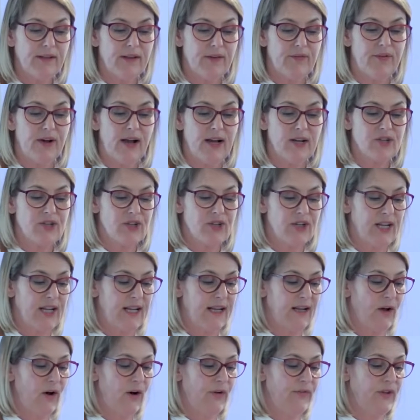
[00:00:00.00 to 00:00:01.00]
the
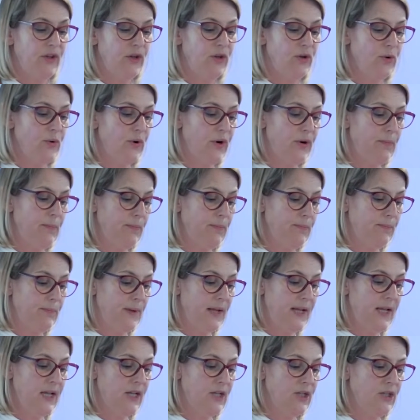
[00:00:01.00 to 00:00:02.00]
functioning of the
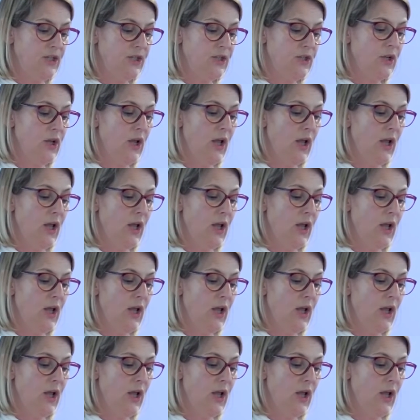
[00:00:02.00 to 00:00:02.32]
European